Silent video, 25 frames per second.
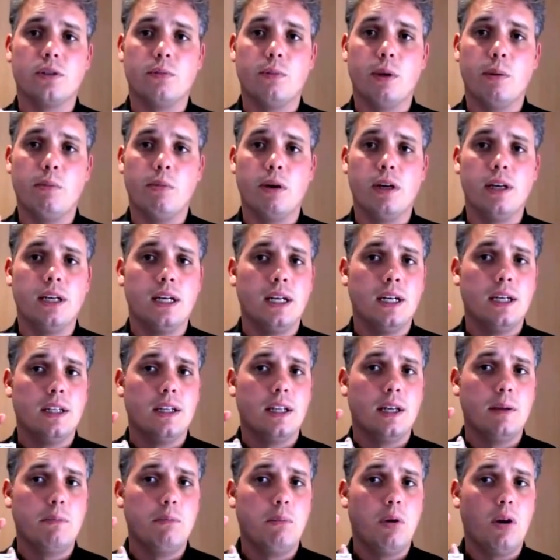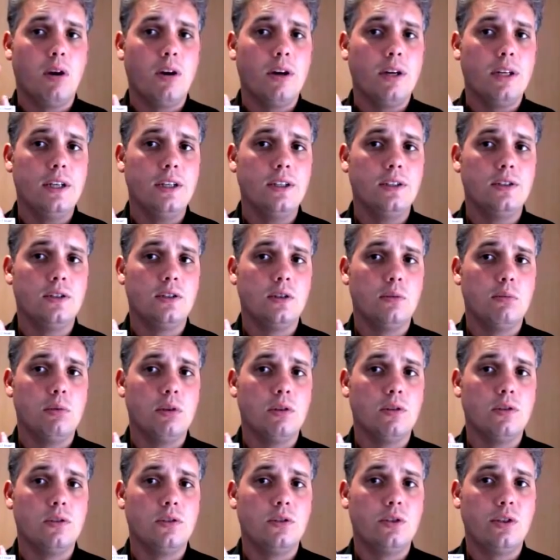Remember, that part is to
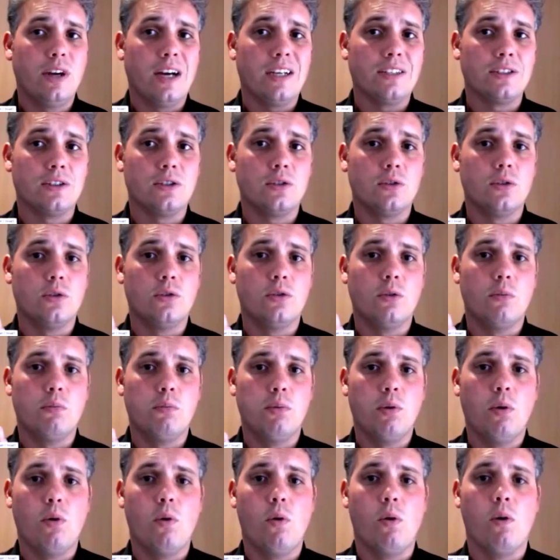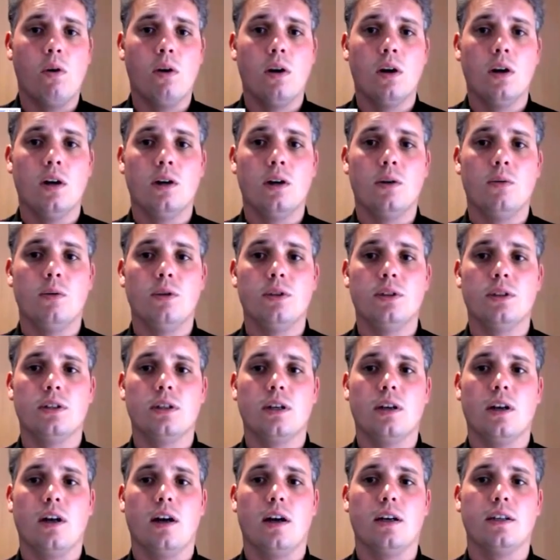build trust or rapport with the
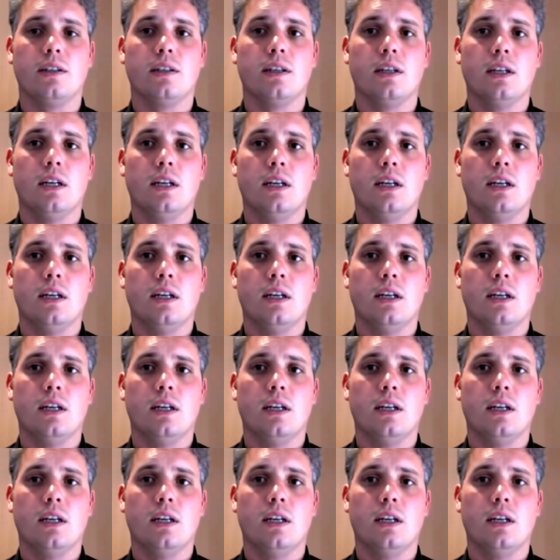client.